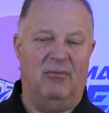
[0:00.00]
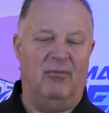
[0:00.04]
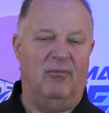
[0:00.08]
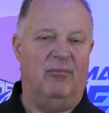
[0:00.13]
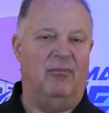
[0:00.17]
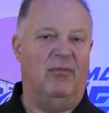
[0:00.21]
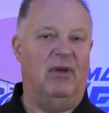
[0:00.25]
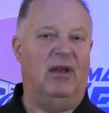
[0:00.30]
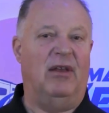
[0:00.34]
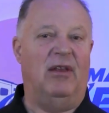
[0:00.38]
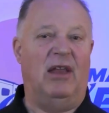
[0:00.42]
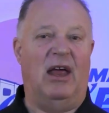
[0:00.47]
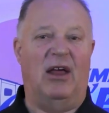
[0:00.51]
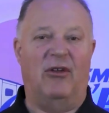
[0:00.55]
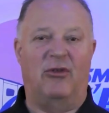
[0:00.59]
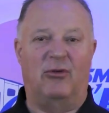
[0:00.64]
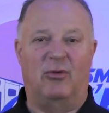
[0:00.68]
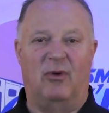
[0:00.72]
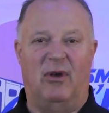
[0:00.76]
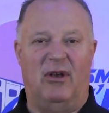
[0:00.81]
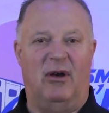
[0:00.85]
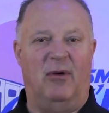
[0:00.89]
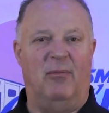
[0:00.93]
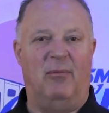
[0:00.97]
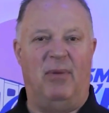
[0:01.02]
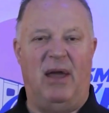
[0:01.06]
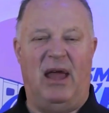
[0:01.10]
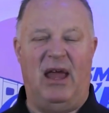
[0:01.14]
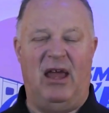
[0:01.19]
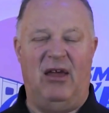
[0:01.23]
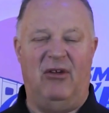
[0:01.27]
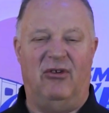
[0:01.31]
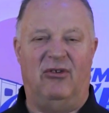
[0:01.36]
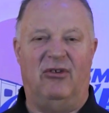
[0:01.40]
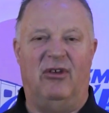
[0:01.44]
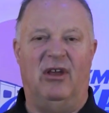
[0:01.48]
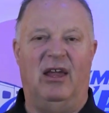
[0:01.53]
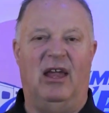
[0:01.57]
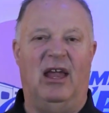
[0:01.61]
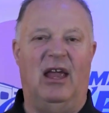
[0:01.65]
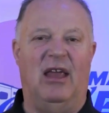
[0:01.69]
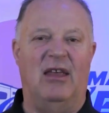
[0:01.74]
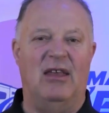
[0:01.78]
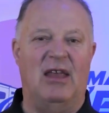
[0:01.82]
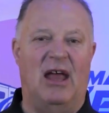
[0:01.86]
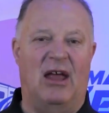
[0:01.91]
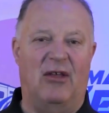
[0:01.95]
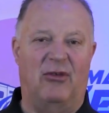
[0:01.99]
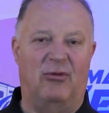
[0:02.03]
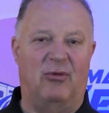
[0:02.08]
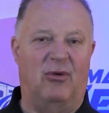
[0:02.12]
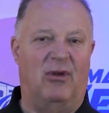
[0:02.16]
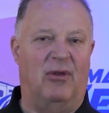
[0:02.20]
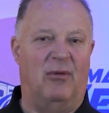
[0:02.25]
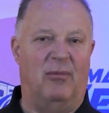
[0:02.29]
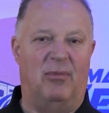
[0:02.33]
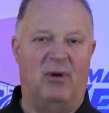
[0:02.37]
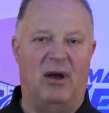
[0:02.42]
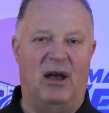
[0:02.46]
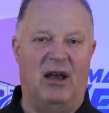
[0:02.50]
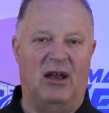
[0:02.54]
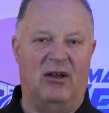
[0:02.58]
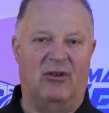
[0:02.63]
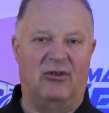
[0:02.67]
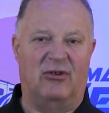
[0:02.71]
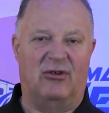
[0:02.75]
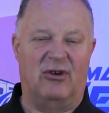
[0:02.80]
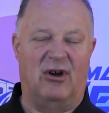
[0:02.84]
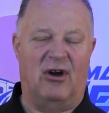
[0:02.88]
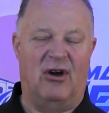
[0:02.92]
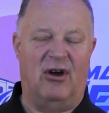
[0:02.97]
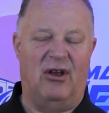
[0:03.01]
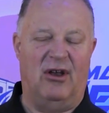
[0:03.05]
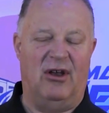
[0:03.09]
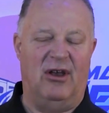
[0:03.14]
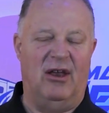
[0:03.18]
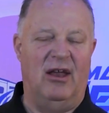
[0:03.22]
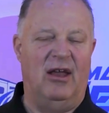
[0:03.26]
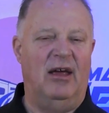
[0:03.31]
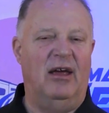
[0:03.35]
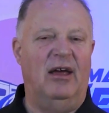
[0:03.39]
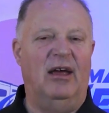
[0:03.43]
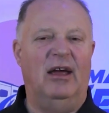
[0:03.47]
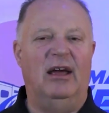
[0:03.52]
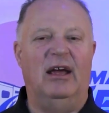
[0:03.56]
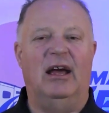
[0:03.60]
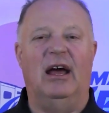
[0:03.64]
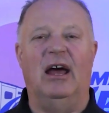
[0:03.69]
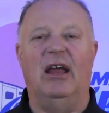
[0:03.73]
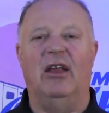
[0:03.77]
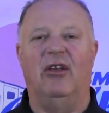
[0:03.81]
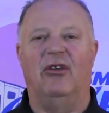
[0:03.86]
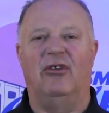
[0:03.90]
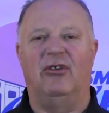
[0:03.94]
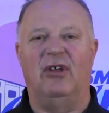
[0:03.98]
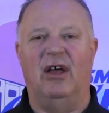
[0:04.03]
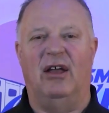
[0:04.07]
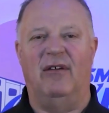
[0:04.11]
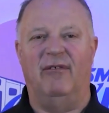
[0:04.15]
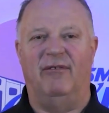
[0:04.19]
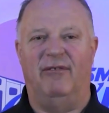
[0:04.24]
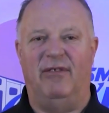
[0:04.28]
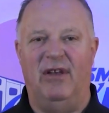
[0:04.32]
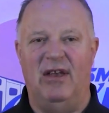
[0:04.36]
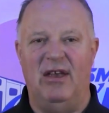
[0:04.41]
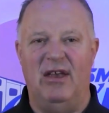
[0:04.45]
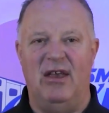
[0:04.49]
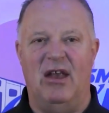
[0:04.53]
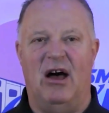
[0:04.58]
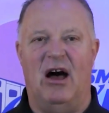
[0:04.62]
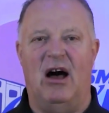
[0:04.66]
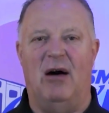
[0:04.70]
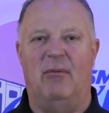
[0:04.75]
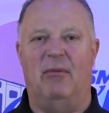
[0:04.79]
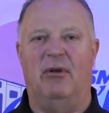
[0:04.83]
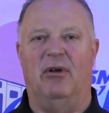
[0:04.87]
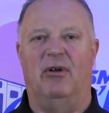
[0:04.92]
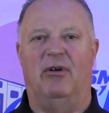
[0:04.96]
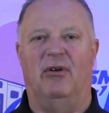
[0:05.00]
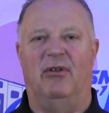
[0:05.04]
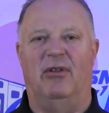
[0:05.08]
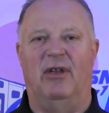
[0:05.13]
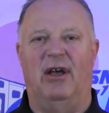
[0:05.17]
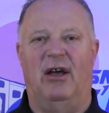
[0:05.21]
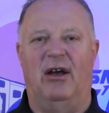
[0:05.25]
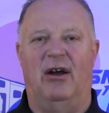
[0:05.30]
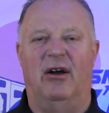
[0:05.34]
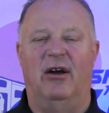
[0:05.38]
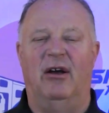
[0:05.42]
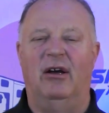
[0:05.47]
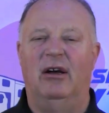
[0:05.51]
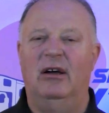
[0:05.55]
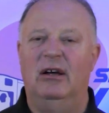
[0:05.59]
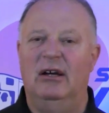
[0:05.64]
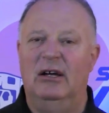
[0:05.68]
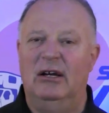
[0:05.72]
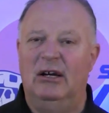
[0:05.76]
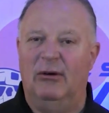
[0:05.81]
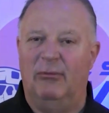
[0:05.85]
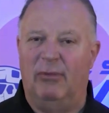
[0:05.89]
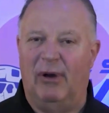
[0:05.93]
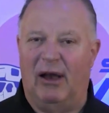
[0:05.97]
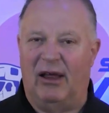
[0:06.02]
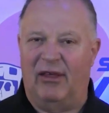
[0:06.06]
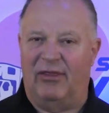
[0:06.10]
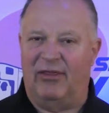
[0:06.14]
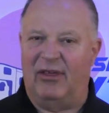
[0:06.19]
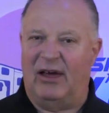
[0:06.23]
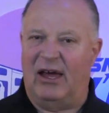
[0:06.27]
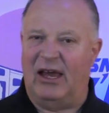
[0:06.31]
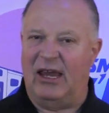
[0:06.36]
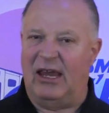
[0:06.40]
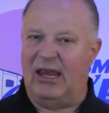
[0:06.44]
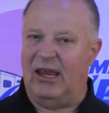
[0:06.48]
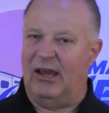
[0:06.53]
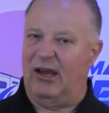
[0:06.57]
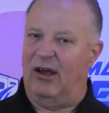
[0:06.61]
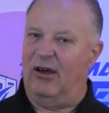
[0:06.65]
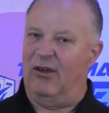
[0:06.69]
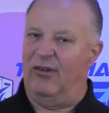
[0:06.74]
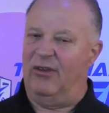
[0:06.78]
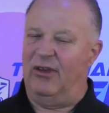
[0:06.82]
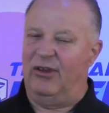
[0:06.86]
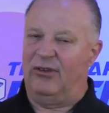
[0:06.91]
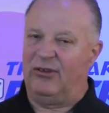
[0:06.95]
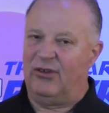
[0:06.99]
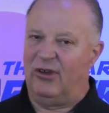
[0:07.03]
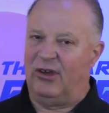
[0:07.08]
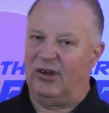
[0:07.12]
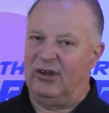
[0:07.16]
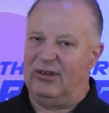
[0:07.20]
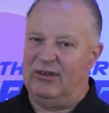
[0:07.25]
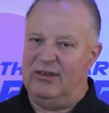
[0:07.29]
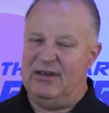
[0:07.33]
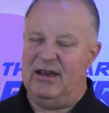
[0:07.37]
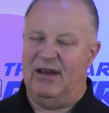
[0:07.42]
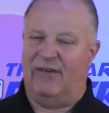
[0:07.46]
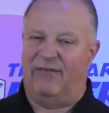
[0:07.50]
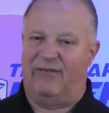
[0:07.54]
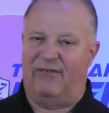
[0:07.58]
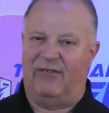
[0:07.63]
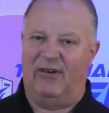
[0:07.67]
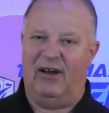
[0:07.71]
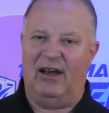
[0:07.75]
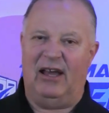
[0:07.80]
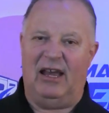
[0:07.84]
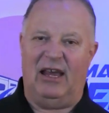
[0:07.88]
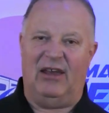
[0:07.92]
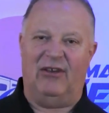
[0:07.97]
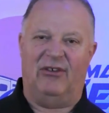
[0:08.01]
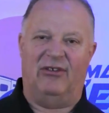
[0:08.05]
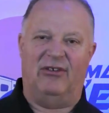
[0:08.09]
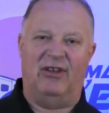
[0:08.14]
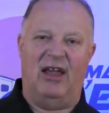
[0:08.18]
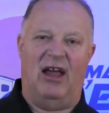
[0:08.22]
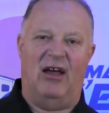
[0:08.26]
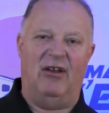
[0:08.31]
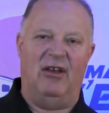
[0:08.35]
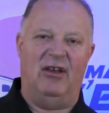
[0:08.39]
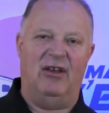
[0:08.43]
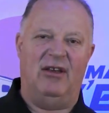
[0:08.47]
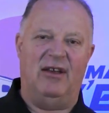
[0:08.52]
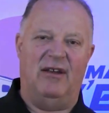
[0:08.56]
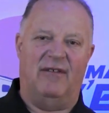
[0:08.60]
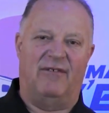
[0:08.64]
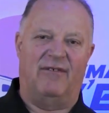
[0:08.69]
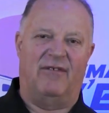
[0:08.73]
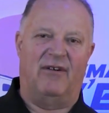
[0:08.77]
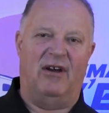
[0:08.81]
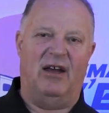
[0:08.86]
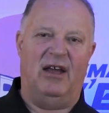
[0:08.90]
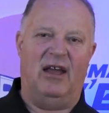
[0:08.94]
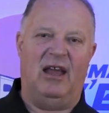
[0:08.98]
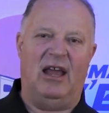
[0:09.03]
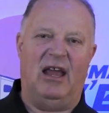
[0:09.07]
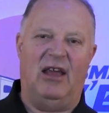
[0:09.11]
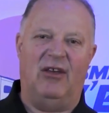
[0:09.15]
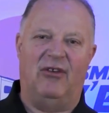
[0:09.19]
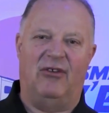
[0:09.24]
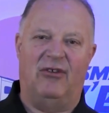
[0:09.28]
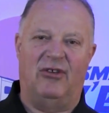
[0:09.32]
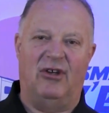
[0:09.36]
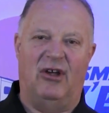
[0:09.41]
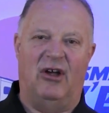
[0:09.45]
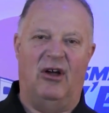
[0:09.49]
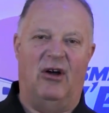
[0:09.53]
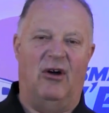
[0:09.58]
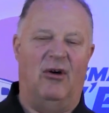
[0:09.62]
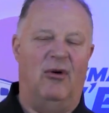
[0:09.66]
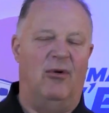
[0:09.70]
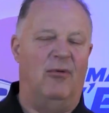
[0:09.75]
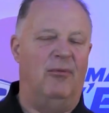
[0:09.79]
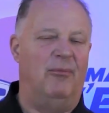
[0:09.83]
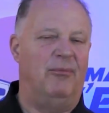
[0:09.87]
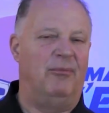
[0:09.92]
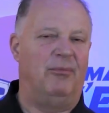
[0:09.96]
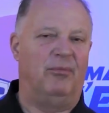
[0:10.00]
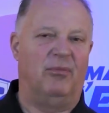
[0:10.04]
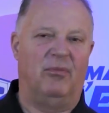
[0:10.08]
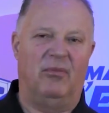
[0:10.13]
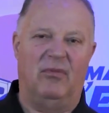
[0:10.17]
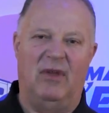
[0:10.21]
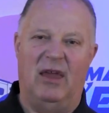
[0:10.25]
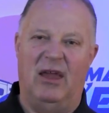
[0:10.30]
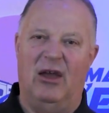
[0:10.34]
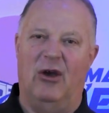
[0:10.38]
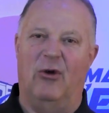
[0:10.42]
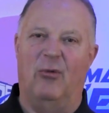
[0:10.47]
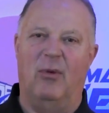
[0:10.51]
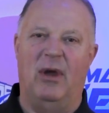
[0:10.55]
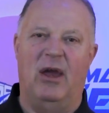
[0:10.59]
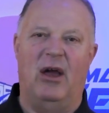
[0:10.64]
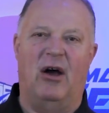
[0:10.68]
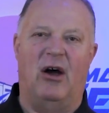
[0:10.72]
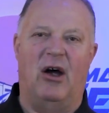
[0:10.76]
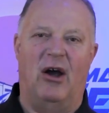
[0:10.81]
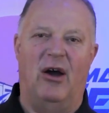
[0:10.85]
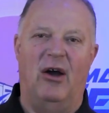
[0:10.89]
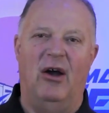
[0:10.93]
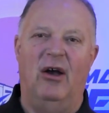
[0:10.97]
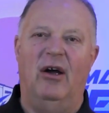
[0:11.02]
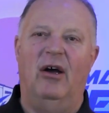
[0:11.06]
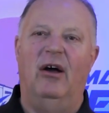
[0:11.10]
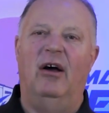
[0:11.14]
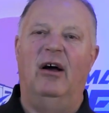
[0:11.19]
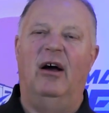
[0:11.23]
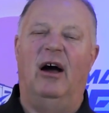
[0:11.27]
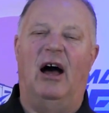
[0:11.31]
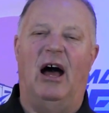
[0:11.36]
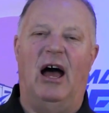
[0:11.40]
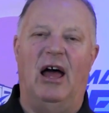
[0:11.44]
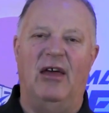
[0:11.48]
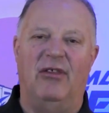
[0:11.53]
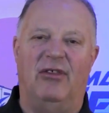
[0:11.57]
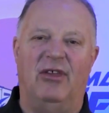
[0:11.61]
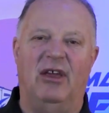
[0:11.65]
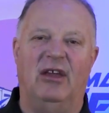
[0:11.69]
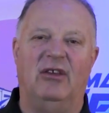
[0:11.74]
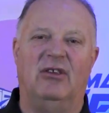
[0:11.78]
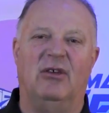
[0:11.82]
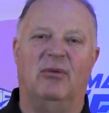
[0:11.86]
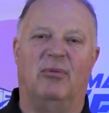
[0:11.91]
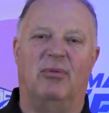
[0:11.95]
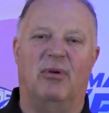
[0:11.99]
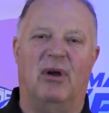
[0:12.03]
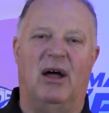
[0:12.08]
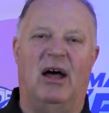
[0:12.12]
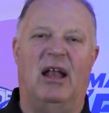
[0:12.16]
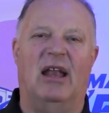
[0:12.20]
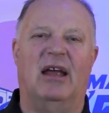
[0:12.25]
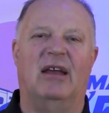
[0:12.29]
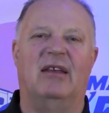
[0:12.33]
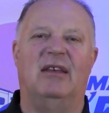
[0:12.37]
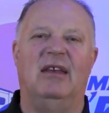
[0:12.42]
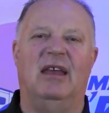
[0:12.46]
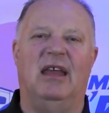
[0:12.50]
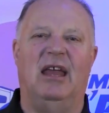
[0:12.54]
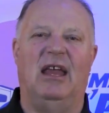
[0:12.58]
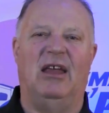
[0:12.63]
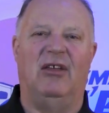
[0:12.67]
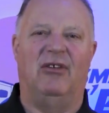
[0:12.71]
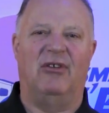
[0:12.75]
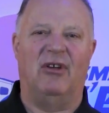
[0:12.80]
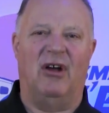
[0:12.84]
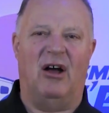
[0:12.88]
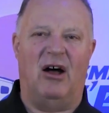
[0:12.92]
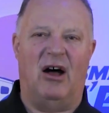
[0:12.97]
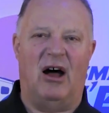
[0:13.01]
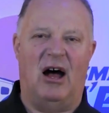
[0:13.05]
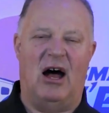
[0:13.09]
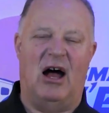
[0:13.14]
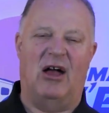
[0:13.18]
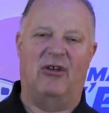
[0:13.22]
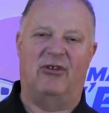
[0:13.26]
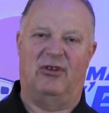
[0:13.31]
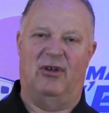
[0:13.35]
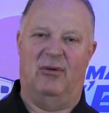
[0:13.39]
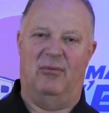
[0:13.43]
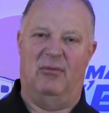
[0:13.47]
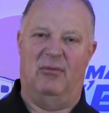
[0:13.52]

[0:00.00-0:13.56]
and that's where they're based, and that's where the product started. And it's done phenomenal there. But I thought, you know, this looks different. It sounded different. And so here we are. I think the product is awesome.